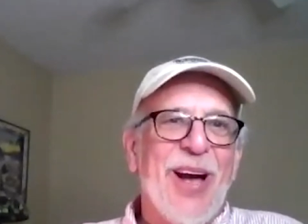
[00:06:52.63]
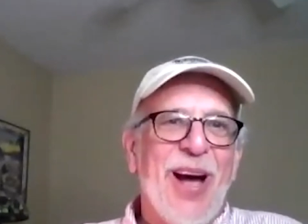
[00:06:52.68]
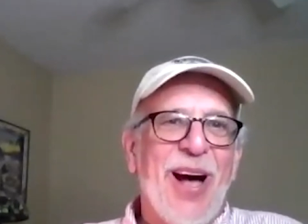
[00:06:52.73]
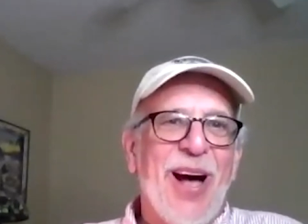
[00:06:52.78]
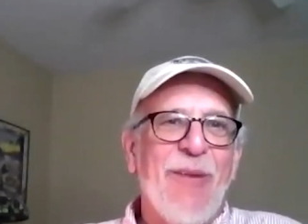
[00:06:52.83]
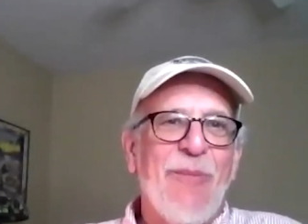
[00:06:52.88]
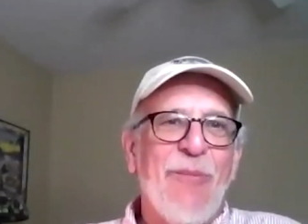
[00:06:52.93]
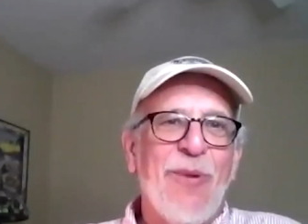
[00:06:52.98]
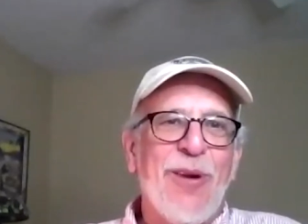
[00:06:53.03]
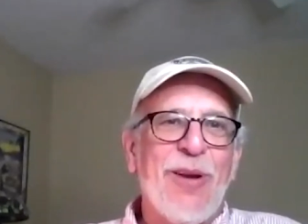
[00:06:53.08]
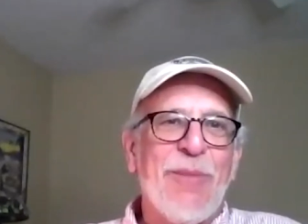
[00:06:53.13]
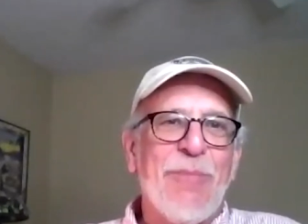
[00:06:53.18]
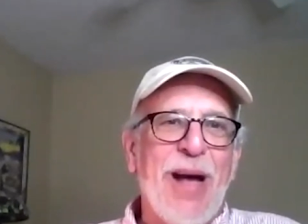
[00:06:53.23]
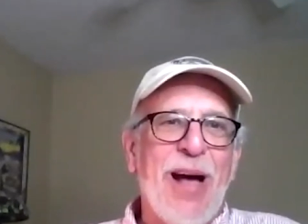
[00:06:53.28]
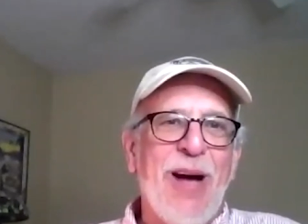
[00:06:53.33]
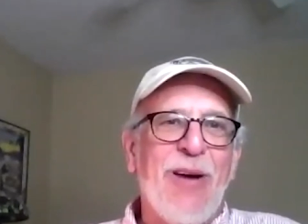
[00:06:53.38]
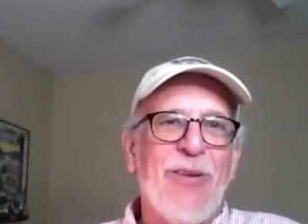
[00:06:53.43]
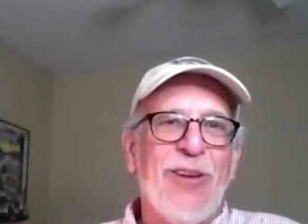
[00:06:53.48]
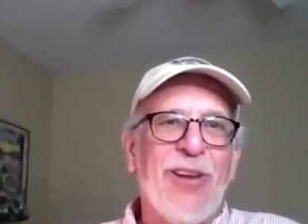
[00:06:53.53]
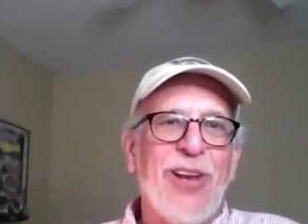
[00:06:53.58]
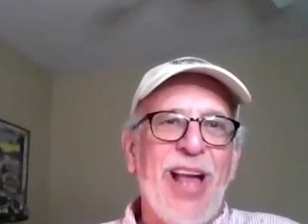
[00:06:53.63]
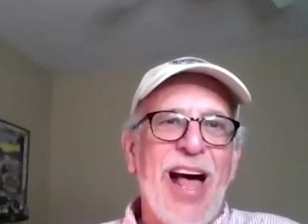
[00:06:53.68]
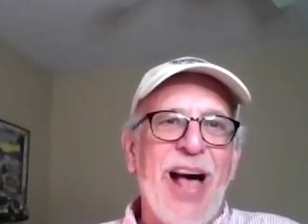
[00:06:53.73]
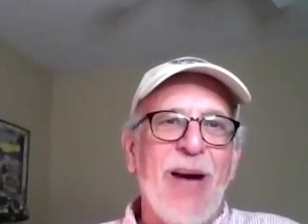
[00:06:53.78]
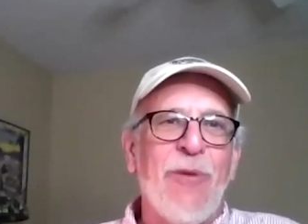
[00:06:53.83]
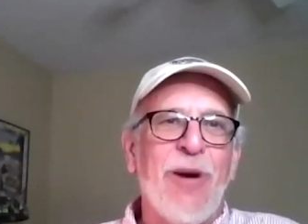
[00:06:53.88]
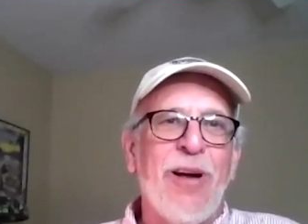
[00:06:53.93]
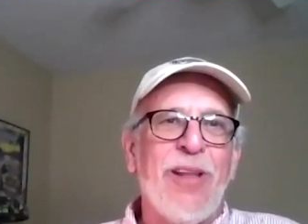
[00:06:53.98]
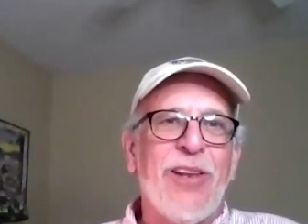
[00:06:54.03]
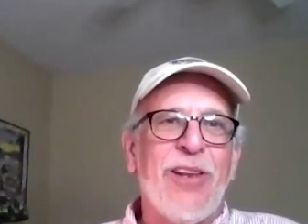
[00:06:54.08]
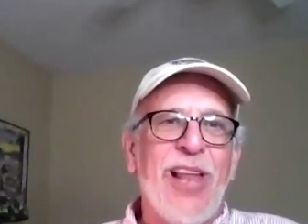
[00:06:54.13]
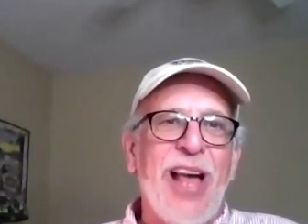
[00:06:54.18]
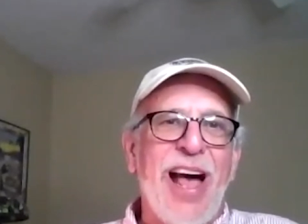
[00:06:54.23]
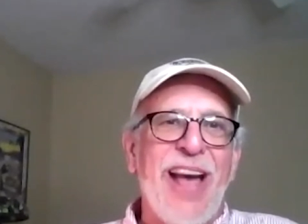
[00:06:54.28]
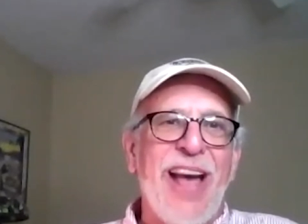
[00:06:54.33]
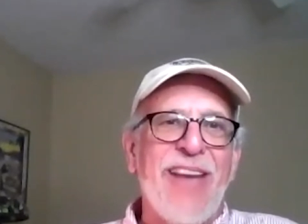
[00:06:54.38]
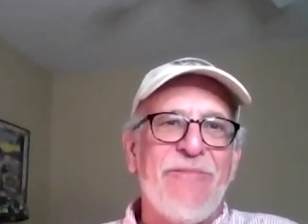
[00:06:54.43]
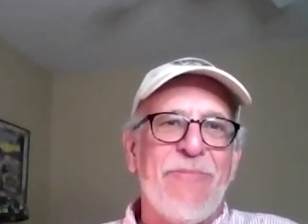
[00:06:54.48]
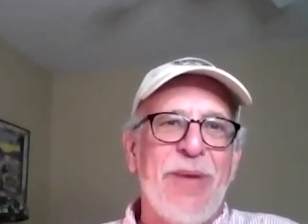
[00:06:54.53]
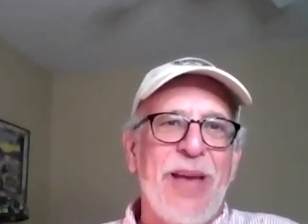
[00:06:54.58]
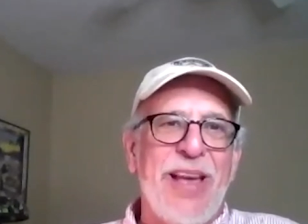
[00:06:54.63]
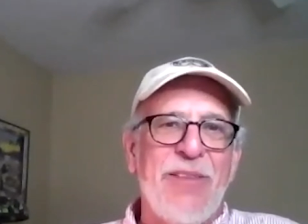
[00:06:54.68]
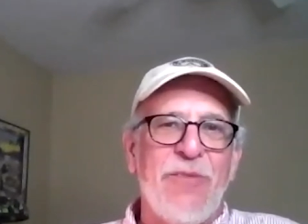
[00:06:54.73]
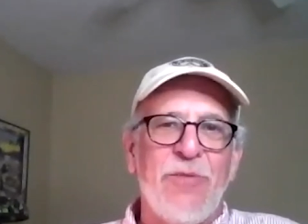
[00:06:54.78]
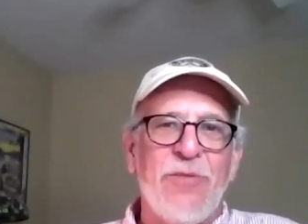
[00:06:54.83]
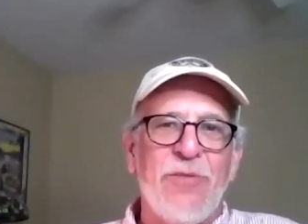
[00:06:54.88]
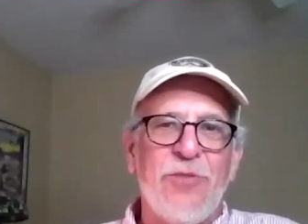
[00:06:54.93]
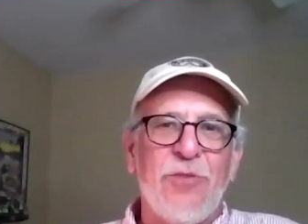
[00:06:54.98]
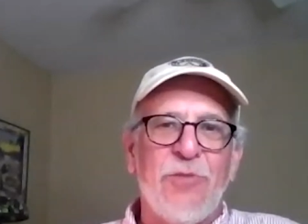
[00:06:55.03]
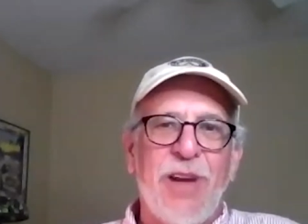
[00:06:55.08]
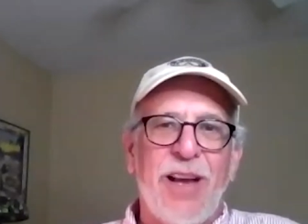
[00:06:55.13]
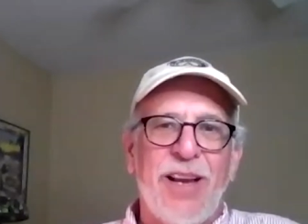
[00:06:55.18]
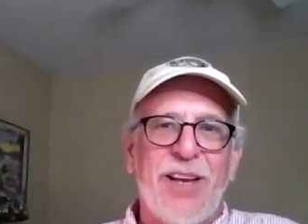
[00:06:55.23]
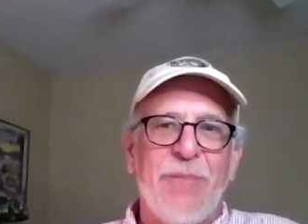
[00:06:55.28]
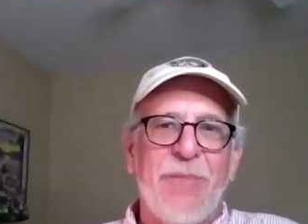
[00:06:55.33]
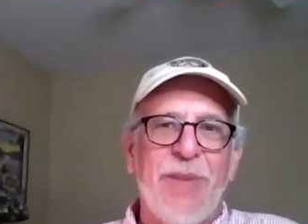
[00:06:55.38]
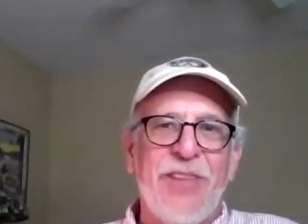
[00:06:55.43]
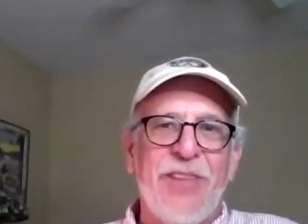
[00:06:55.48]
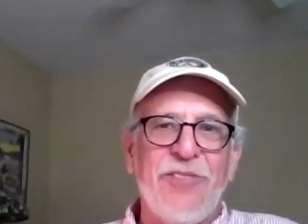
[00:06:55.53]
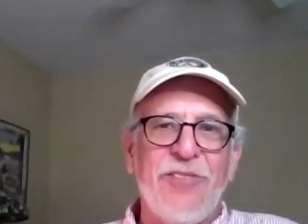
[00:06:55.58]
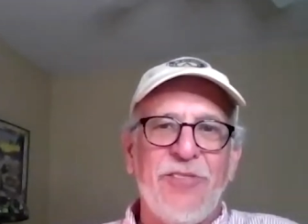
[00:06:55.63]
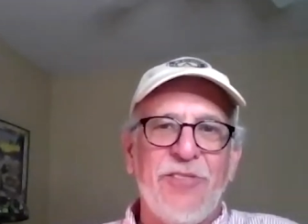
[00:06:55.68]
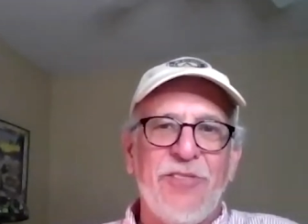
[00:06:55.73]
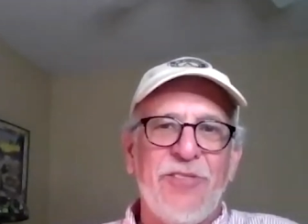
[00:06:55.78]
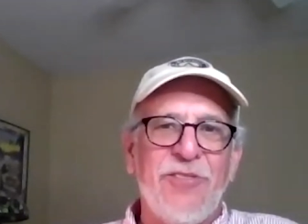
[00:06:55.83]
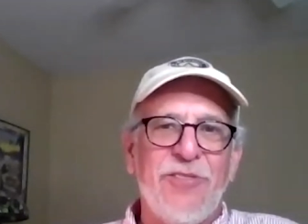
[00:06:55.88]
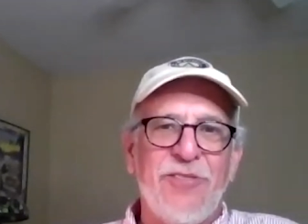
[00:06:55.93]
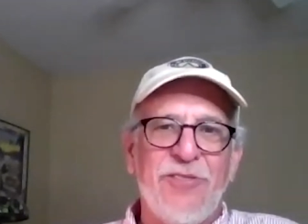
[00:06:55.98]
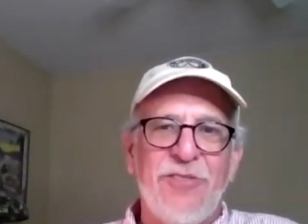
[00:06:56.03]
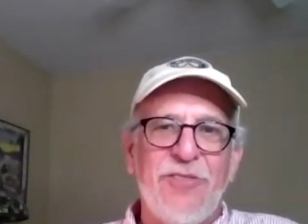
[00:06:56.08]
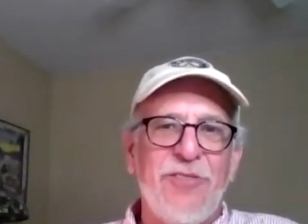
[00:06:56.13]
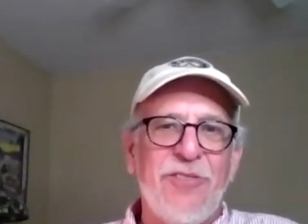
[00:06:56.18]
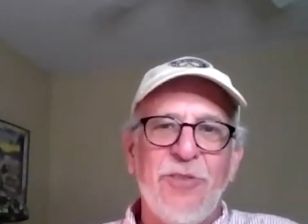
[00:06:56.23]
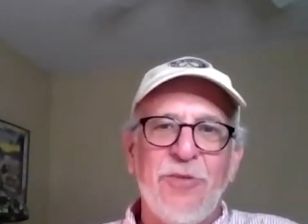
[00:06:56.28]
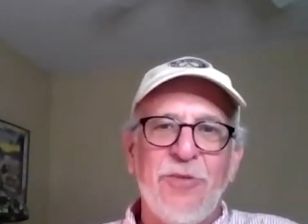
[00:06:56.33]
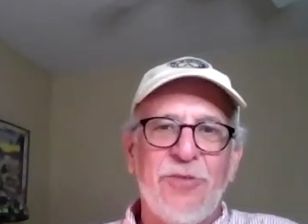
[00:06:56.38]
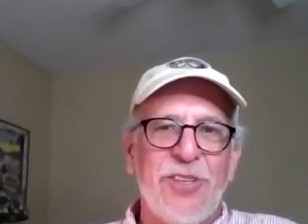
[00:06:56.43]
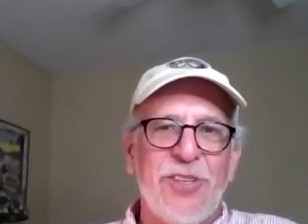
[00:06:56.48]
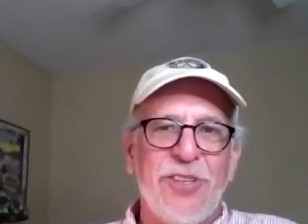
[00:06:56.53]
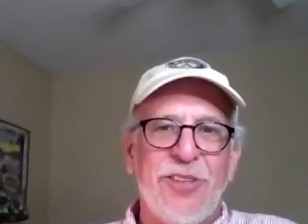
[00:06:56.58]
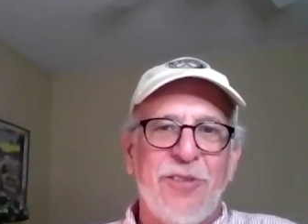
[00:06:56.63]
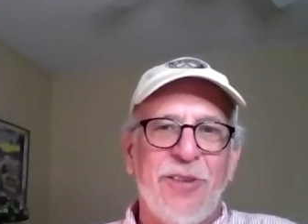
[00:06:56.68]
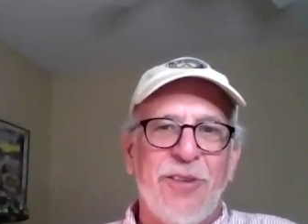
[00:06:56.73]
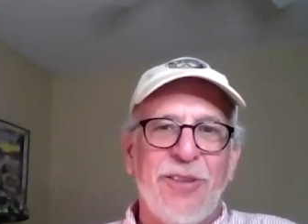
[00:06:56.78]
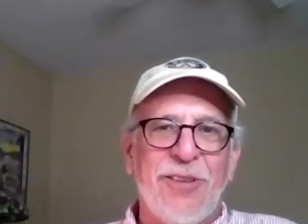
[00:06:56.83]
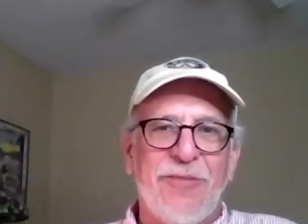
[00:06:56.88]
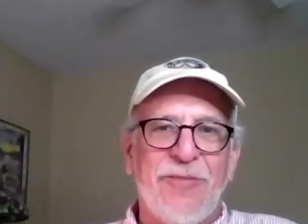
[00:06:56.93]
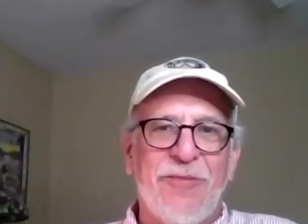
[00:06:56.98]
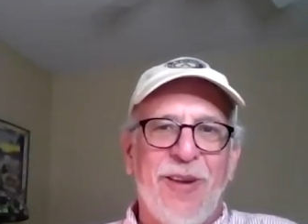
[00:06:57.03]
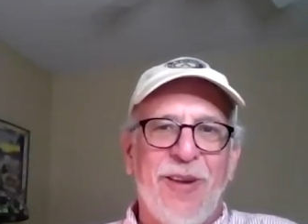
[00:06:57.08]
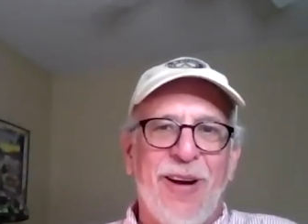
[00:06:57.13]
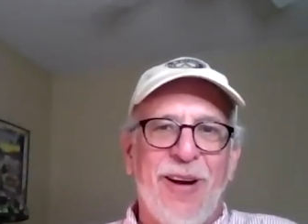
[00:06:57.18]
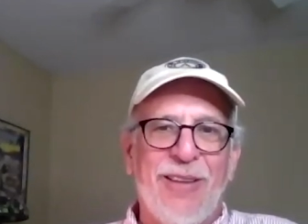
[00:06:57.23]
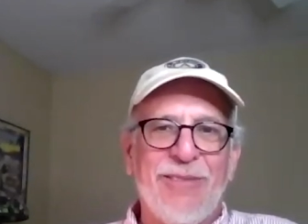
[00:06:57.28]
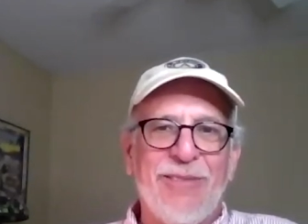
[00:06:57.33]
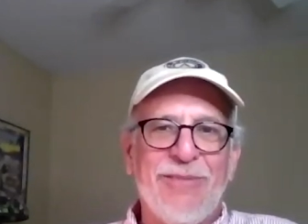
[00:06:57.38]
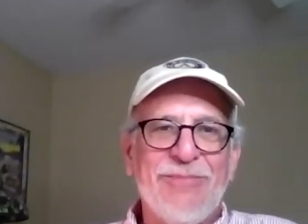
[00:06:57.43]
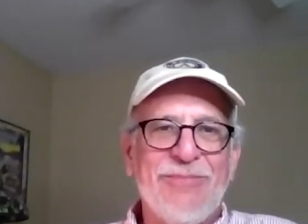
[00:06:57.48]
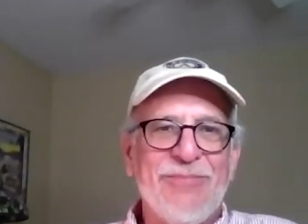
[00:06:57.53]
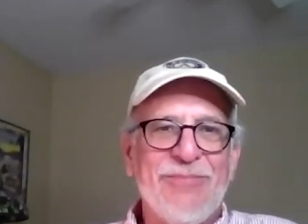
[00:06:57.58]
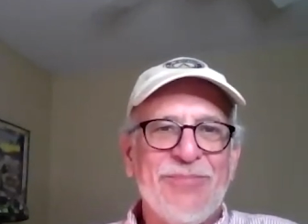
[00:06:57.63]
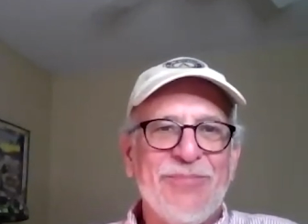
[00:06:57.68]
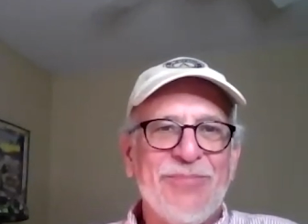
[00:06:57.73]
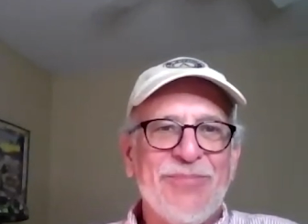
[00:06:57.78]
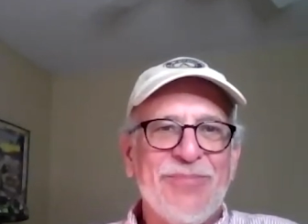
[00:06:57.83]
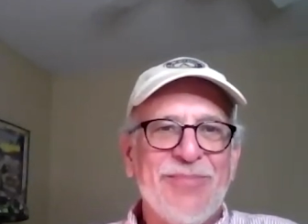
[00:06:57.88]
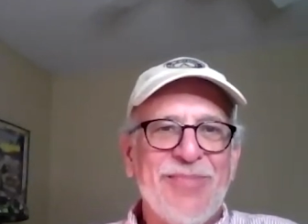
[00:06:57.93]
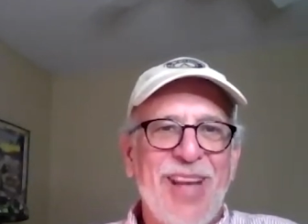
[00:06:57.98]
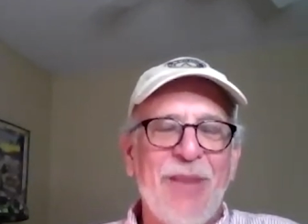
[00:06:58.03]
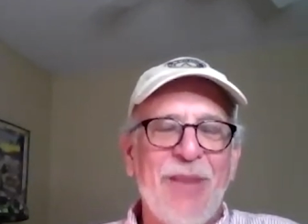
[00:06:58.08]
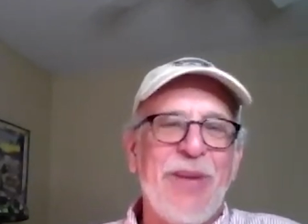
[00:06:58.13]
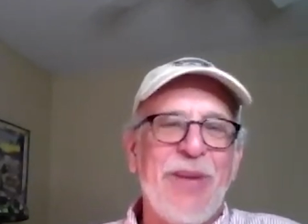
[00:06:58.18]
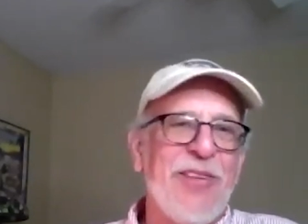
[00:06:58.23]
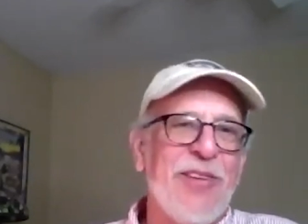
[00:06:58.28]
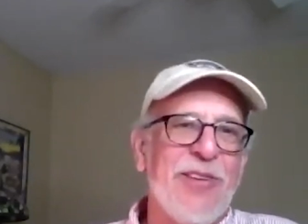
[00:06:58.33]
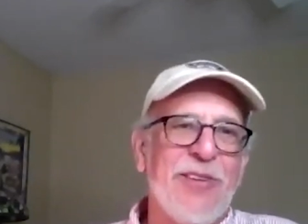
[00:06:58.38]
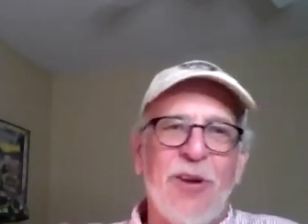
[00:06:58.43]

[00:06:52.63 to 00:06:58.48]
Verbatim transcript: Uh, oh, what yeah. about what live bait would you recommend using during the fall? I right,